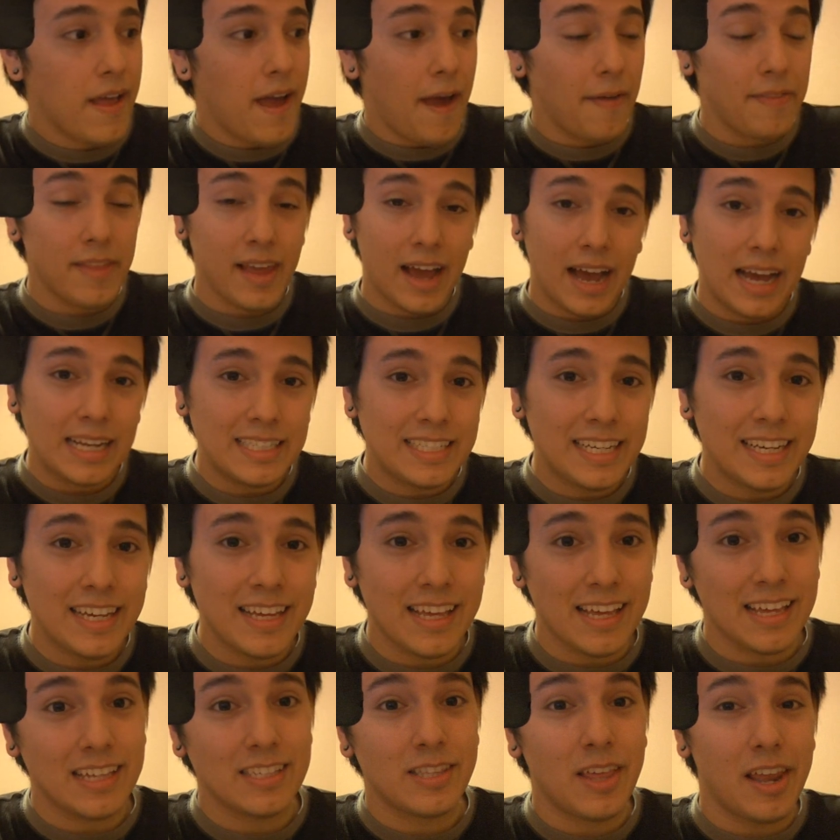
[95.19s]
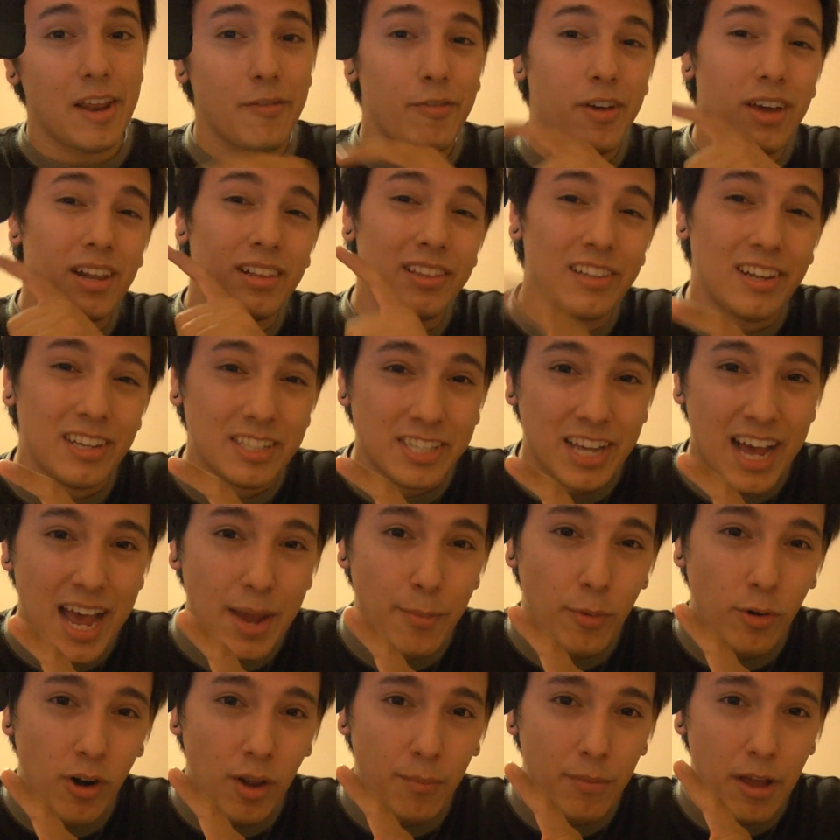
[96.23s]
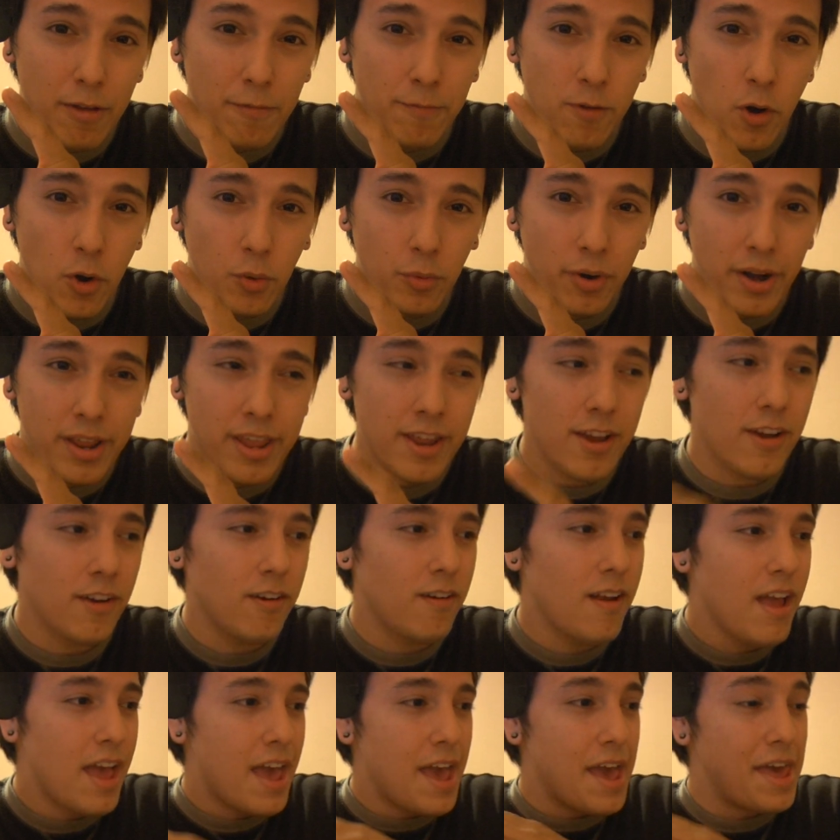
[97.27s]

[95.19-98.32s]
And the idea is that I've got a little timer on my phone right here,